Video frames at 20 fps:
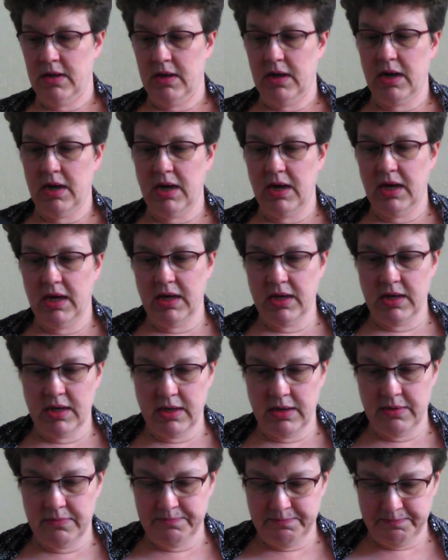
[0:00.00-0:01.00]

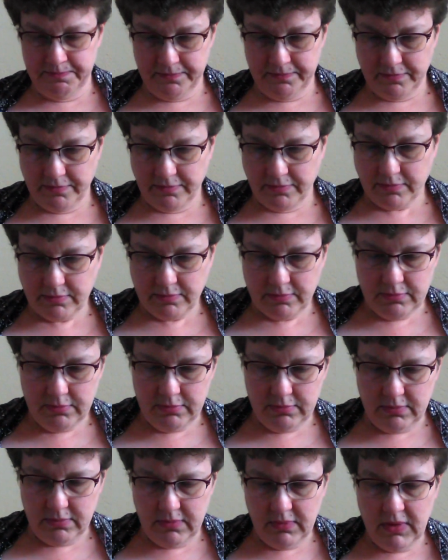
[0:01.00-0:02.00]
I
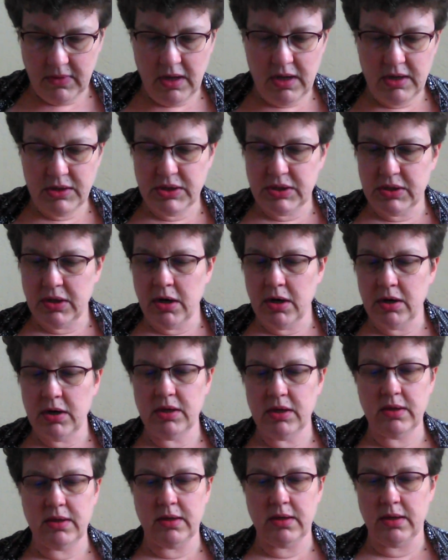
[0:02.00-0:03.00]

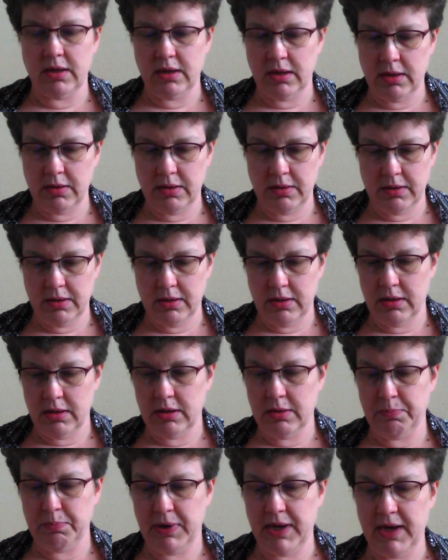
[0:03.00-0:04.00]
started
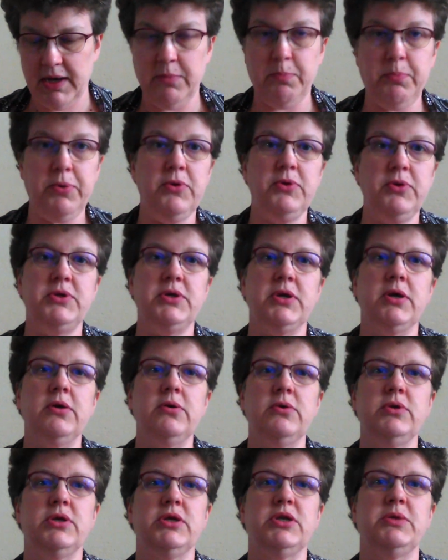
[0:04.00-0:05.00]
the planet
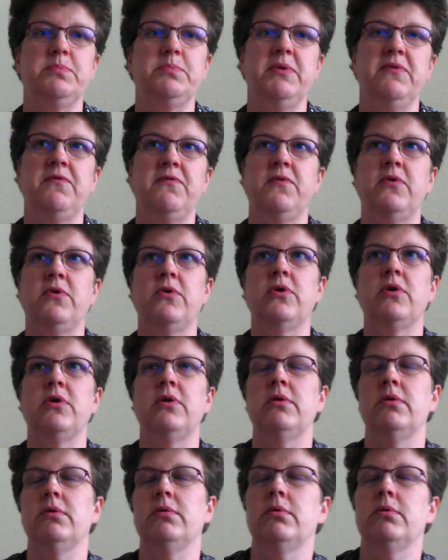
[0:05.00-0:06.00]
Pluto just before